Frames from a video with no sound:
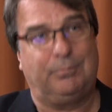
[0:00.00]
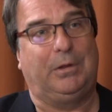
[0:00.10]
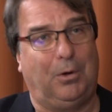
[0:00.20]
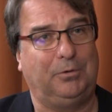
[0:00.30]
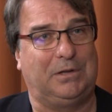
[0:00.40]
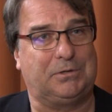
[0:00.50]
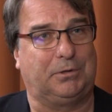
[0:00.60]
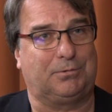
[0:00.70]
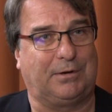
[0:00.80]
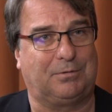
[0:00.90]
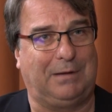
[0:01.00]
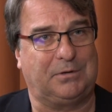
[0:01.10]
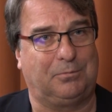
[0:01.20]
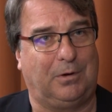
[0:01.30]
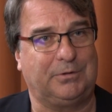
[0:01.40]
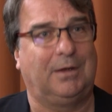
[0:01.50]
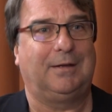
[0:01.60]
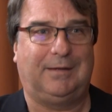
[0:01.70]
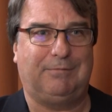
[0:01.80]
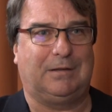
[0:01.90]
the old digital transformation was
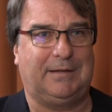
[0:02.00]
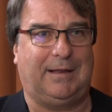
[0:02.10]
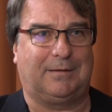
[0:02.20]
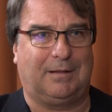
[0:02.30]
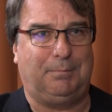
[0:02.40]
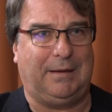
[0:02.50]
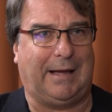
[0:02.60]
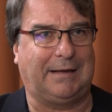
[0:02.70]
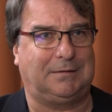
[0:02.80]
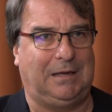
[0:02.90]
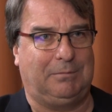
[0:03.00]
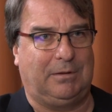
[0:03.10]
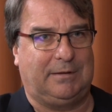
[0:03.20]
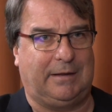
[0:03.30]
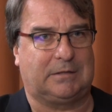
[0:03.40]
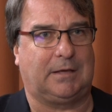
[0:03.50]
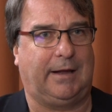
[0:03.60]
give the data to the BI team or the data